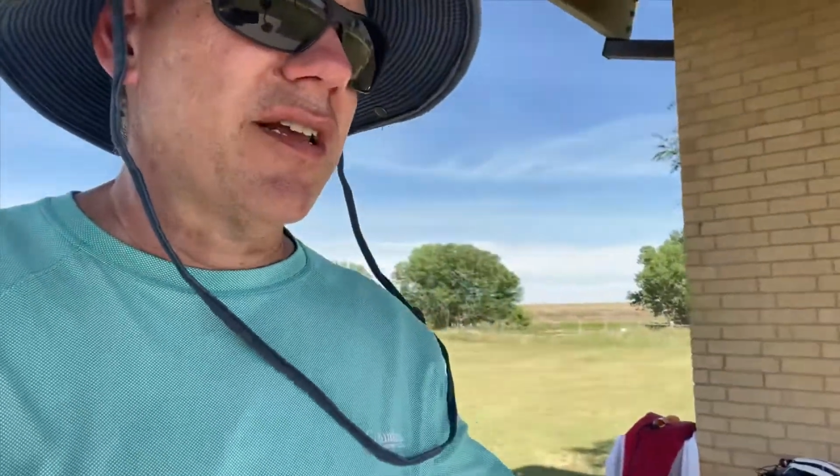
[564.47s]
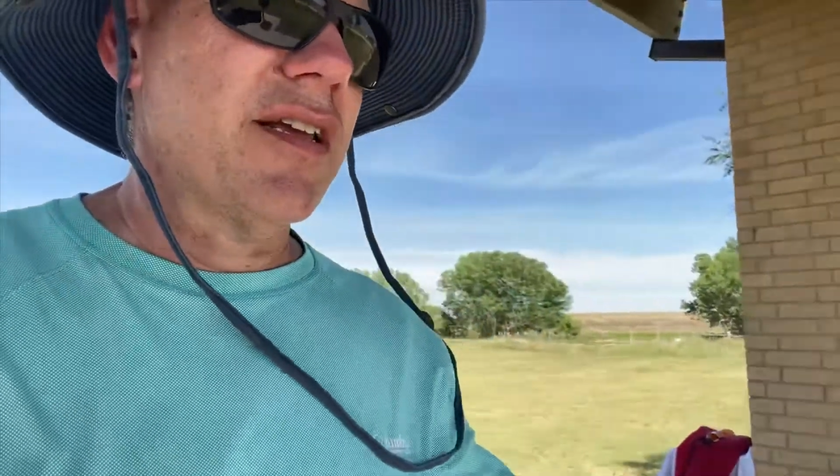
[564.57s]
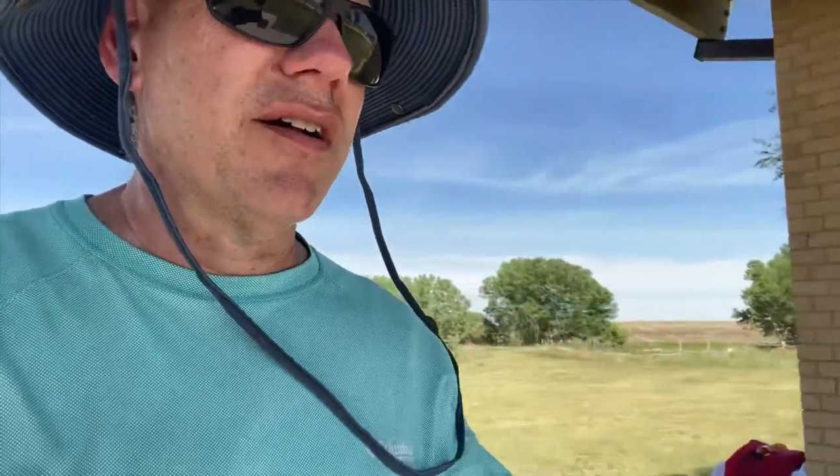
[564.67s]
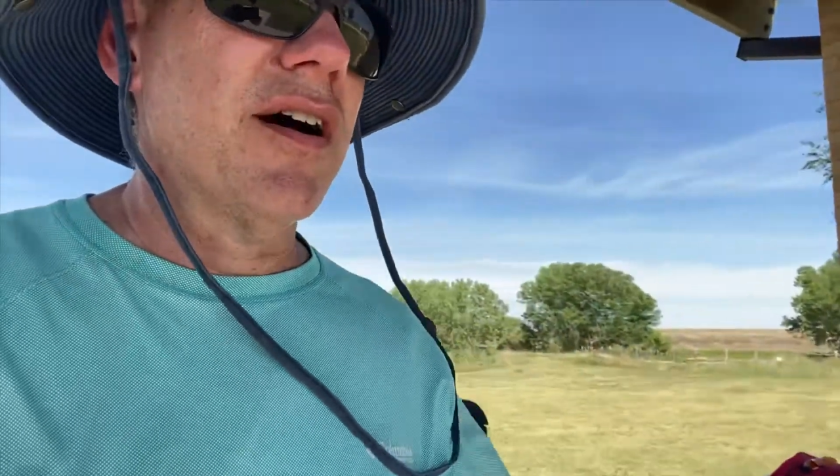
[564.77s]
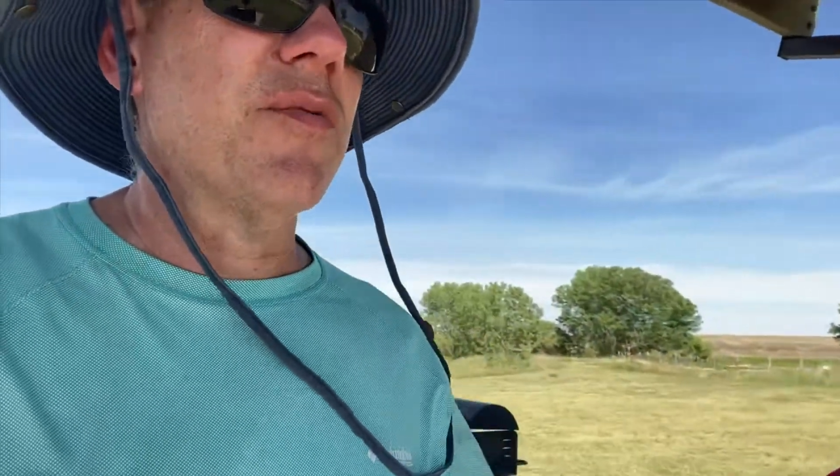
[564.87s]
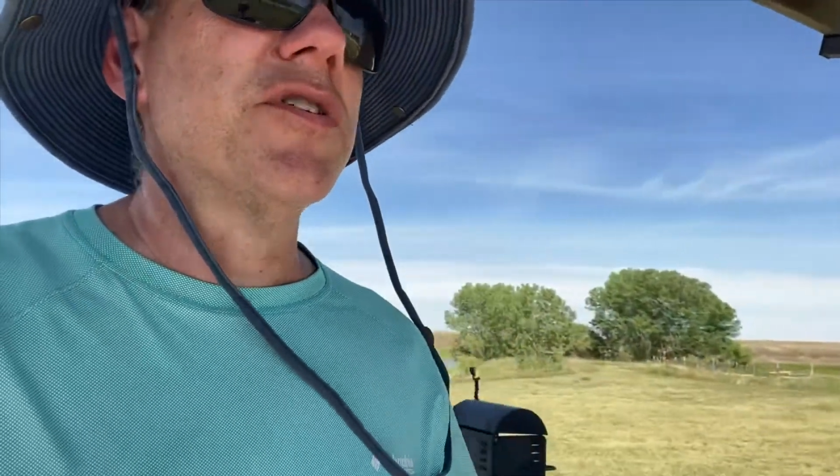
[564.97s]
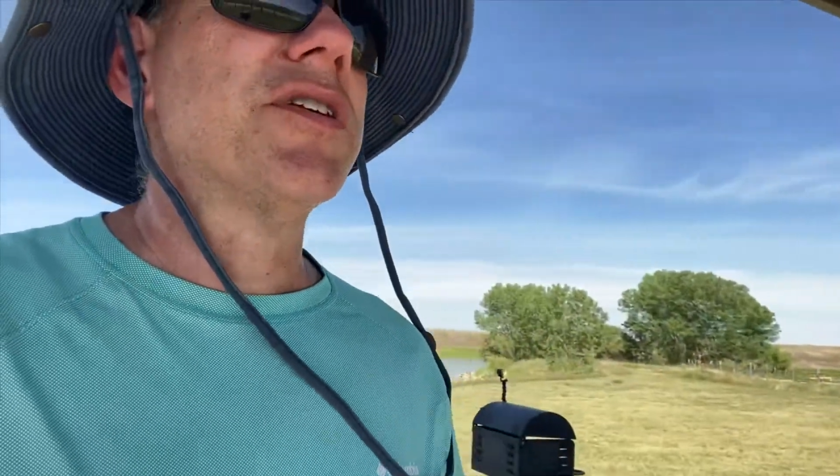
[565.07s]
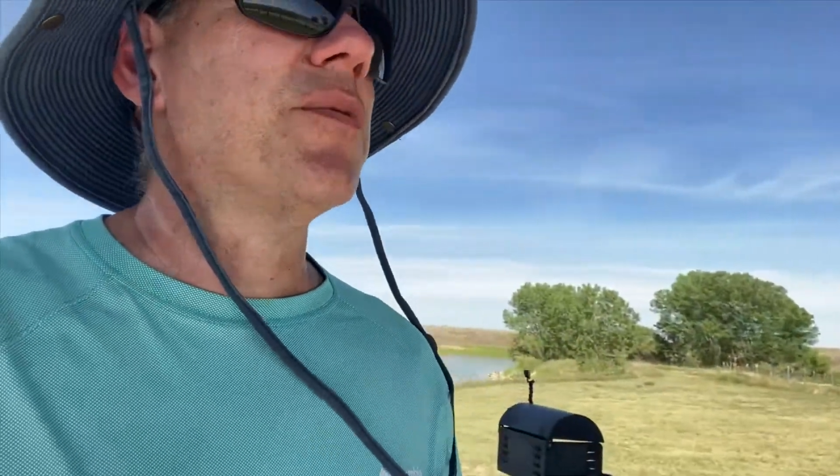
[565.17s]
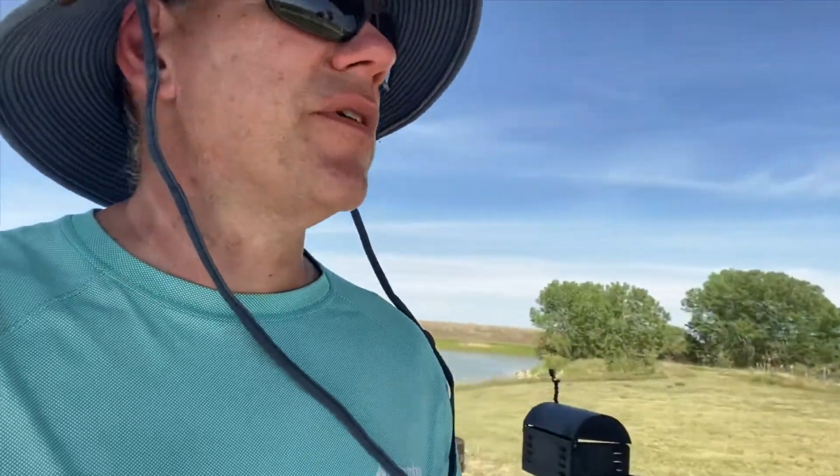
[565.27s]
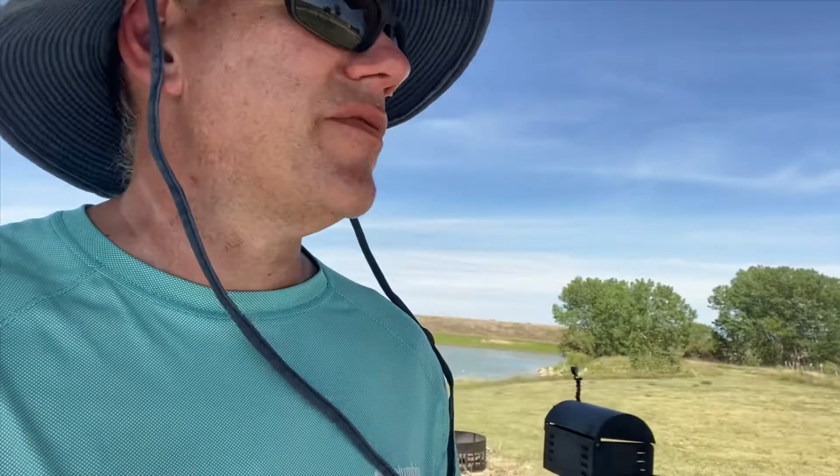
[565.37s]
You know, I wish they
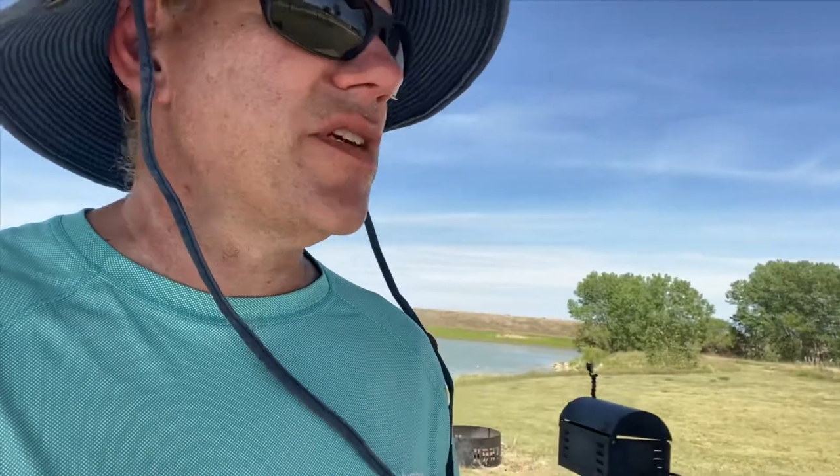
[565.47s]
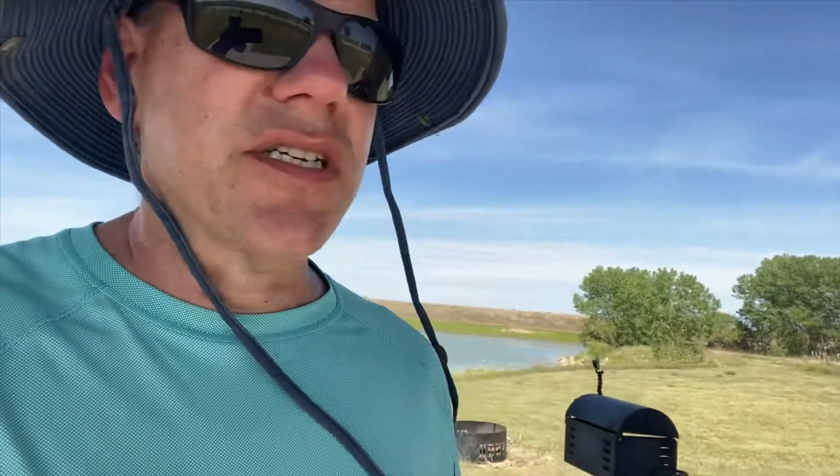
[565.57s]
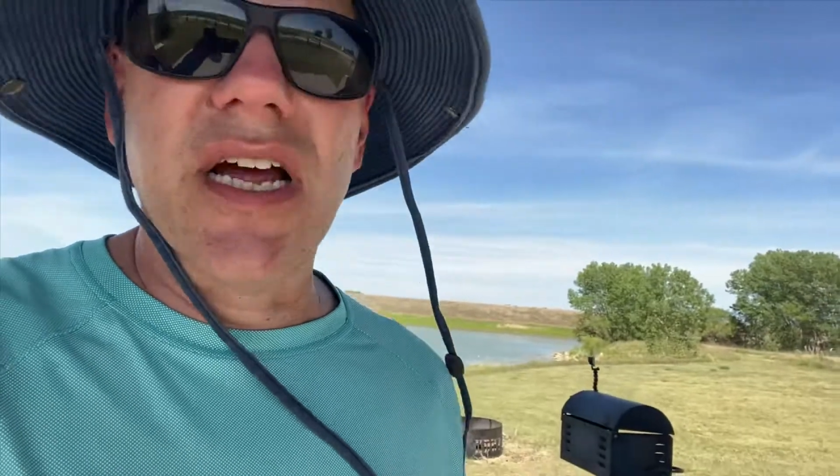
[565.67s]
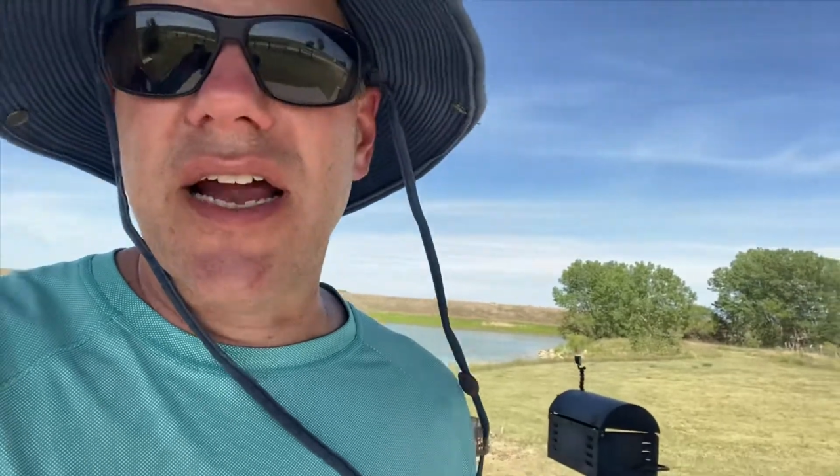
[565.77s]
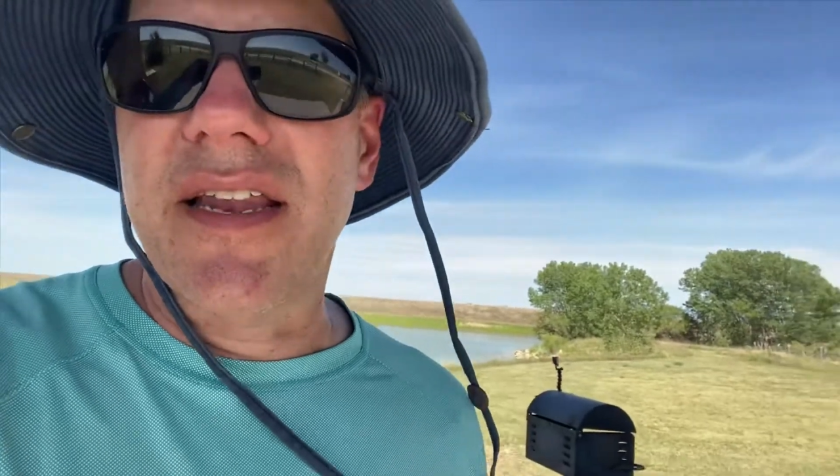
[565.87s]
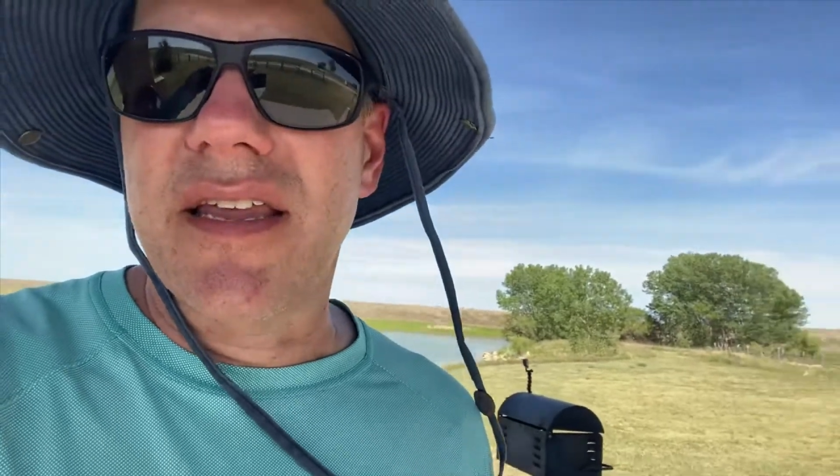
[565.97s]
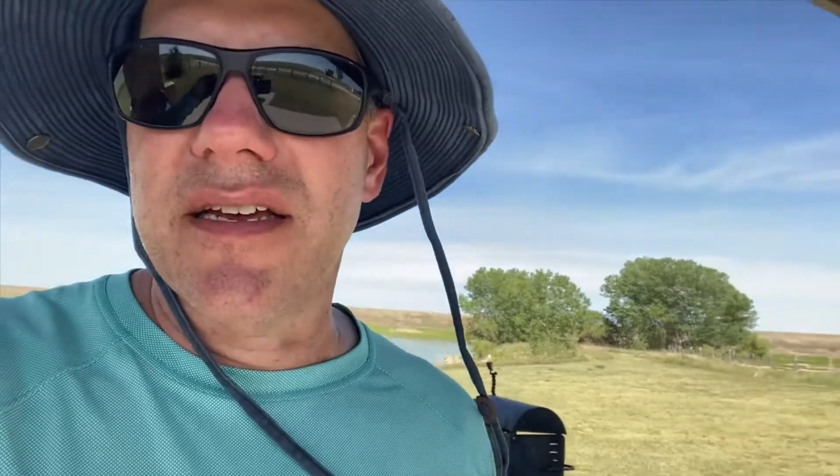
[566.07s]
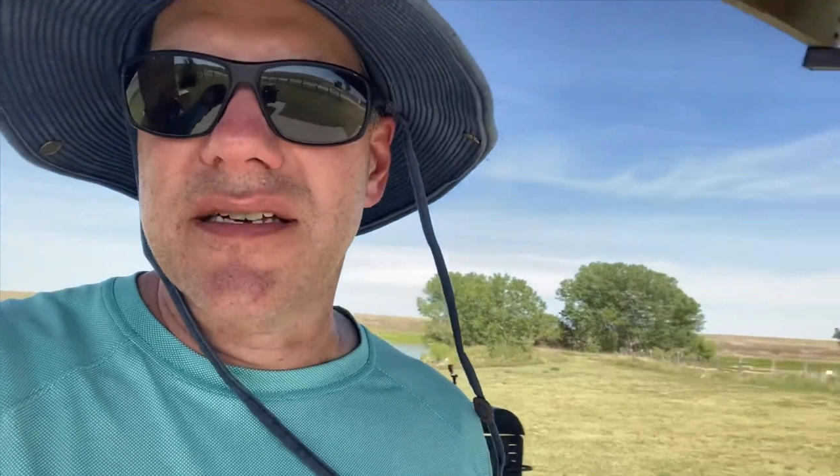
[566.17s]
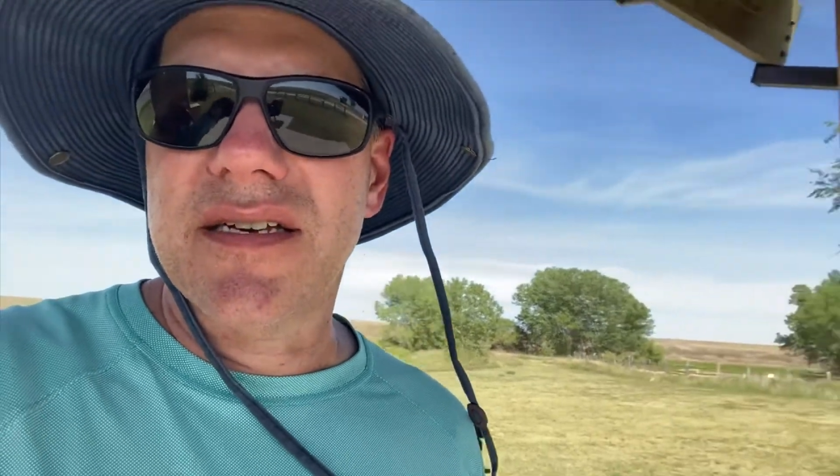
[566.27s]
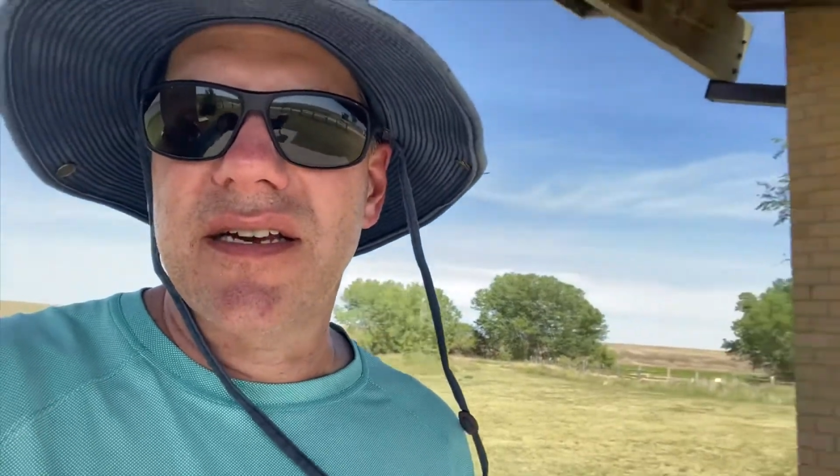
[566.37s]
would have designed this